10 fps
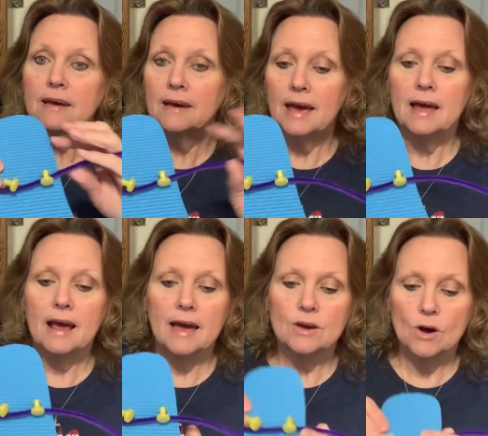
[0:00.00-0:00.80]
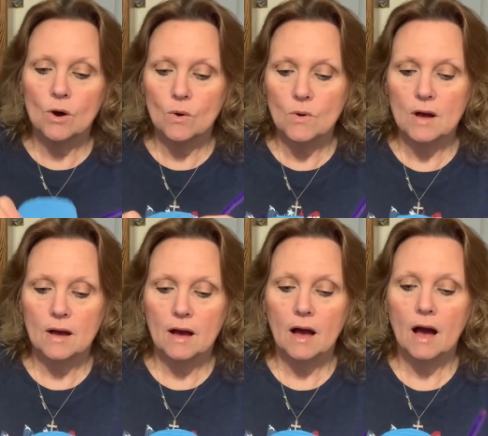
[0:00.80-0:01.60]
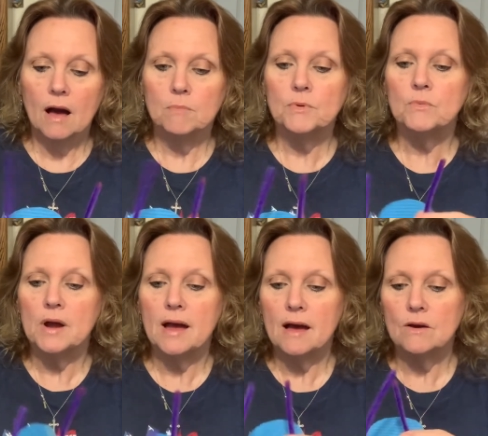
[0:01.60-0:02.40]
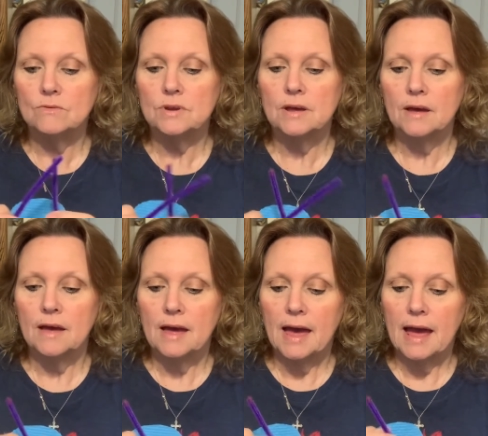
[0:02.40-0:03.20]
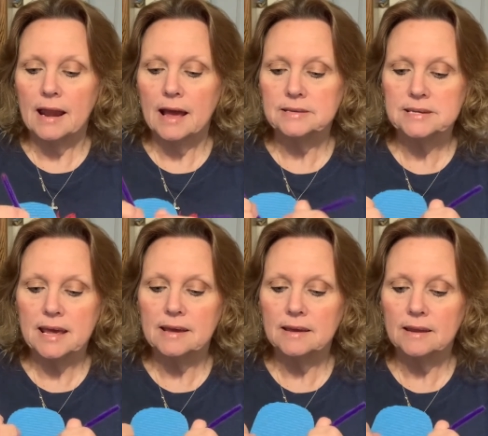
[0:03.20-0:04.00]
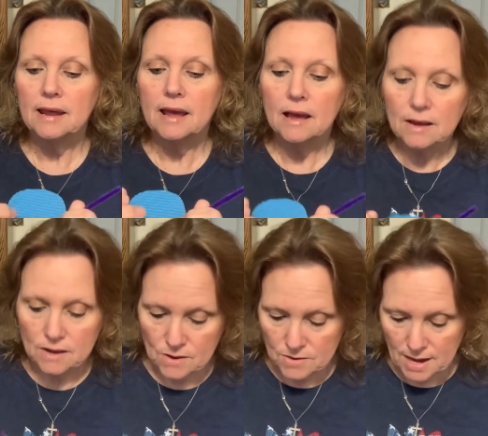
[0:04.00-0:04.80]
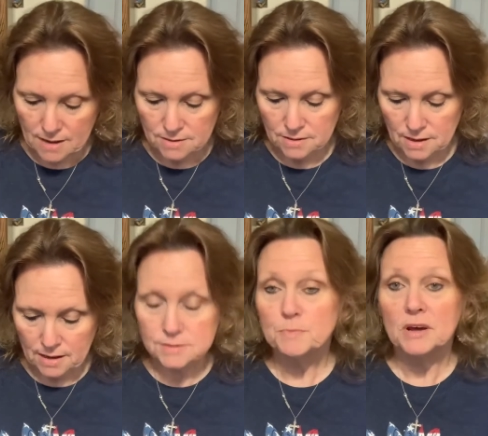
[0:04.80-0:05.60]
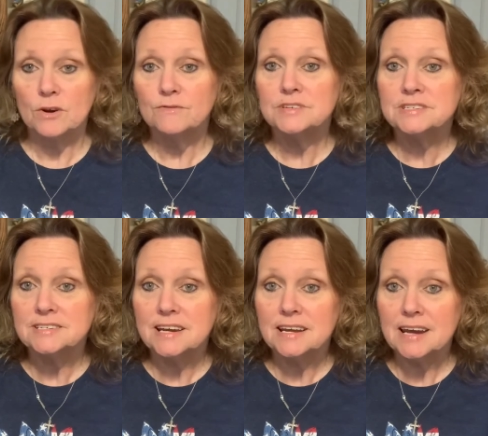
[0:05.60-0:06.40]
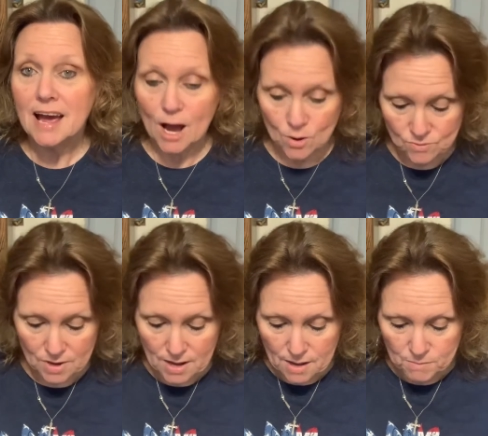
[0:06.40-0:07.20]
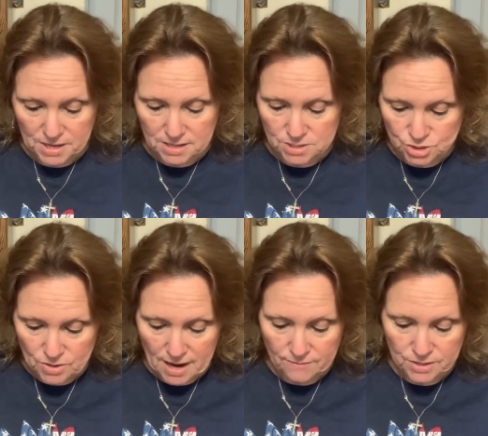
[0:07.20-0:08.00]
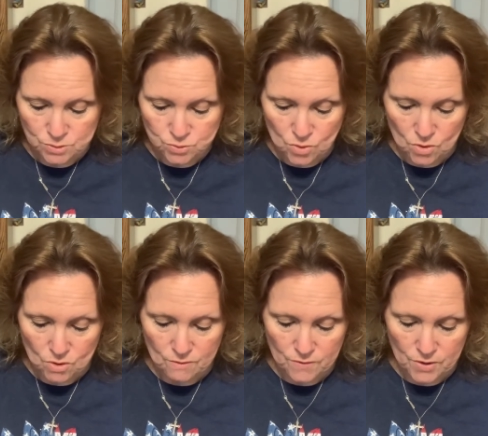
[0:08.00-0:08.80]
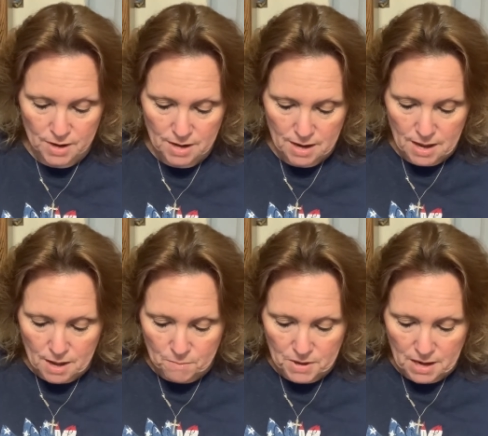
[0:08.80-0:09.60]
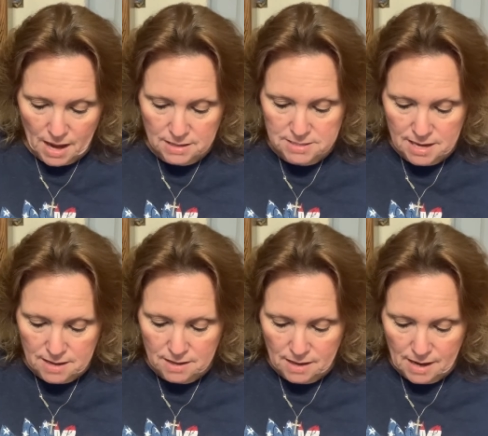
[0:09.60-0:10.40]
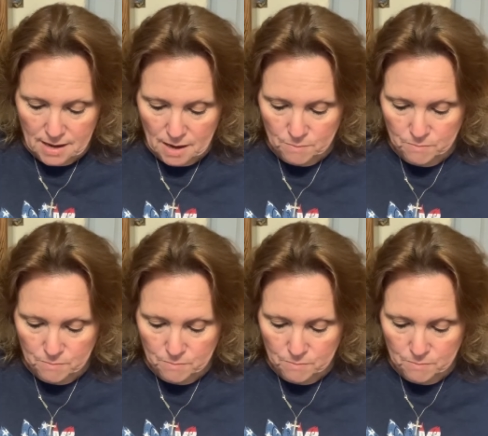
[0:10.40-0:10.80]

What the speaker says: and I go up around and I take it. Okay, it's better if it's sitting down because you have control over it, but I take it and